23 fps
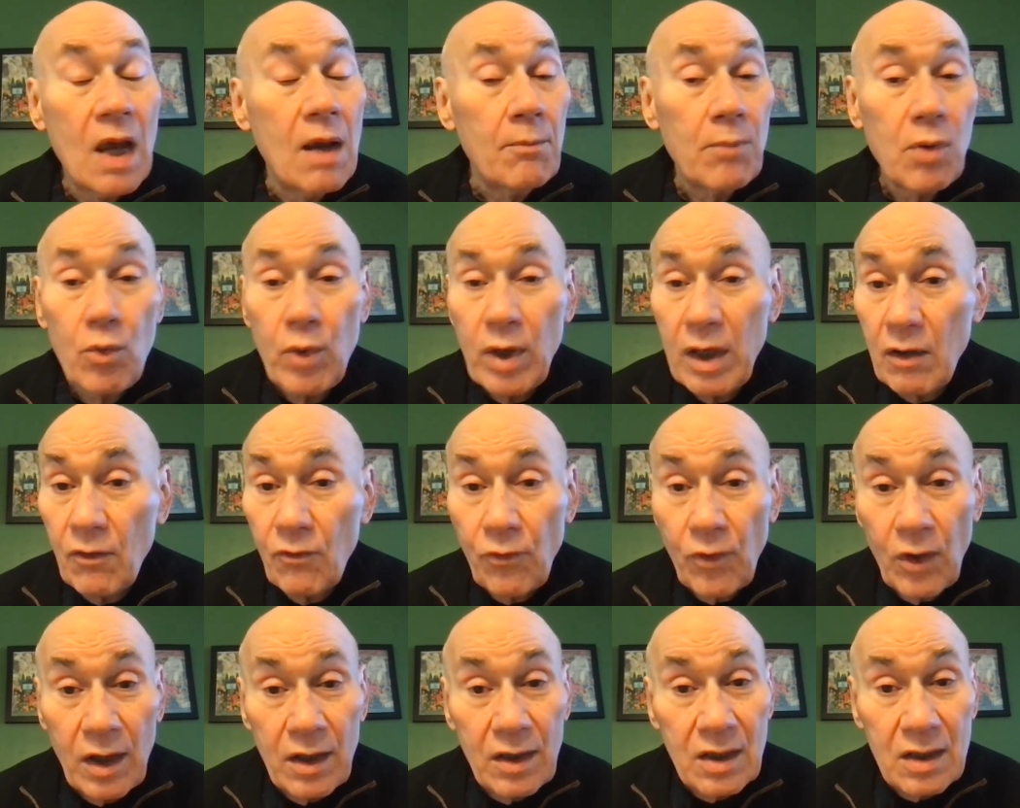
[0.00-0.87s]
but we can
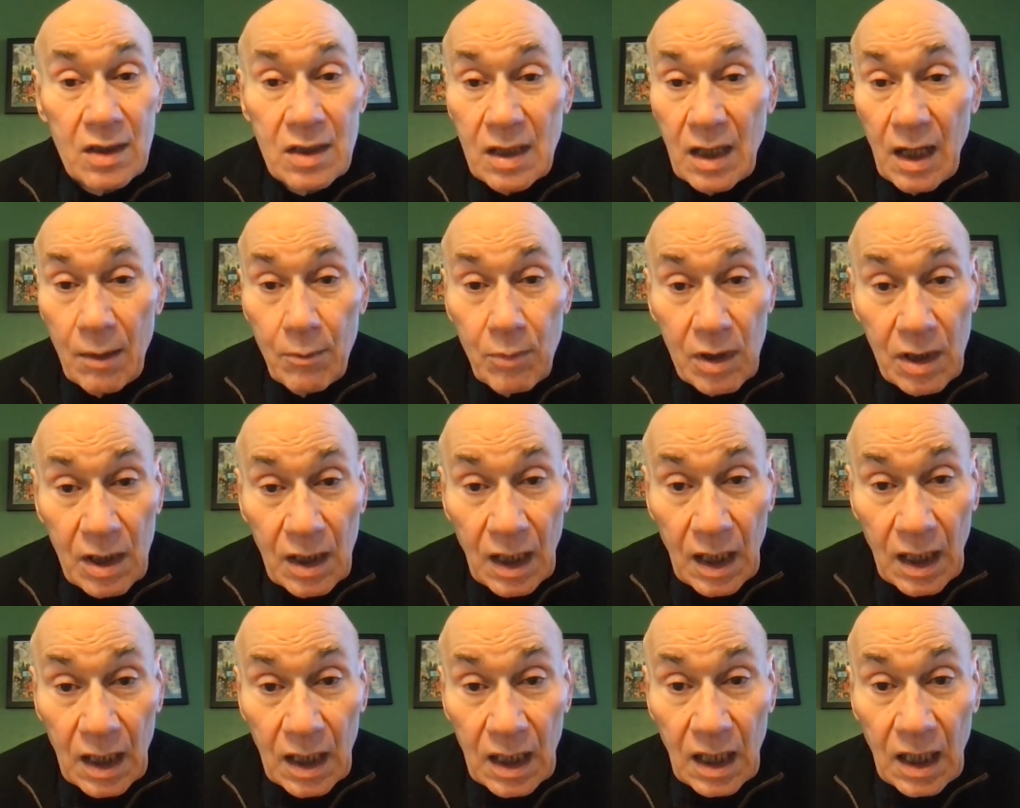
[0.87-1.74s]
find the same
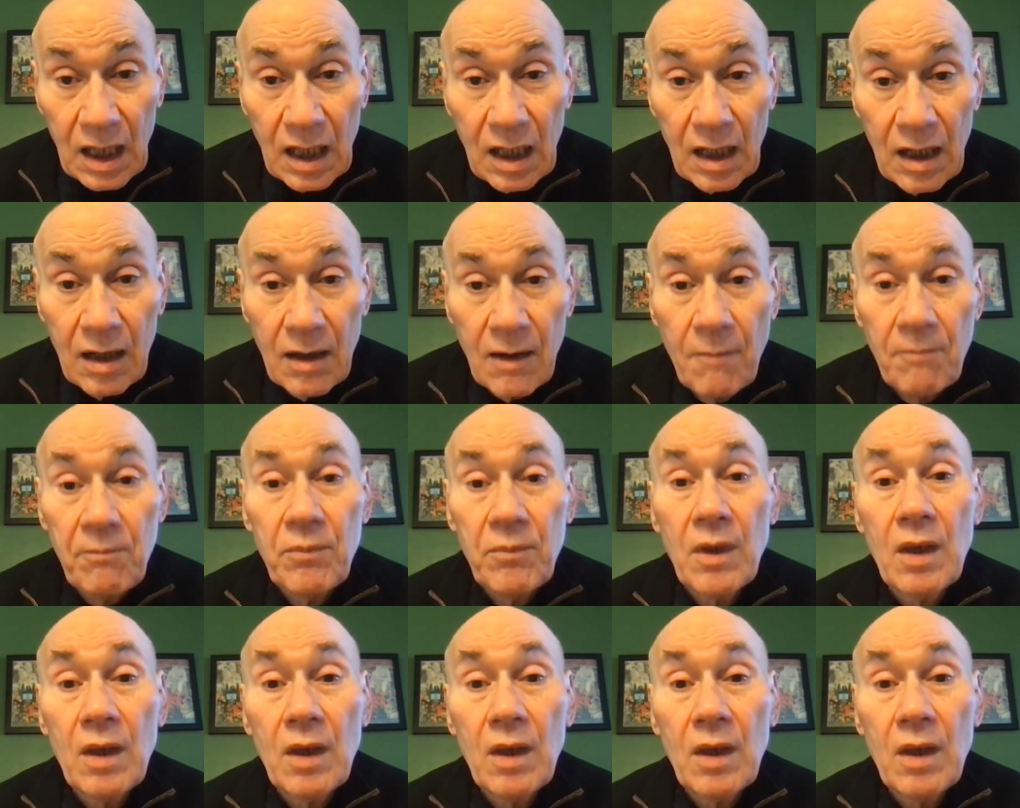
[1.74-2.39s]
thing in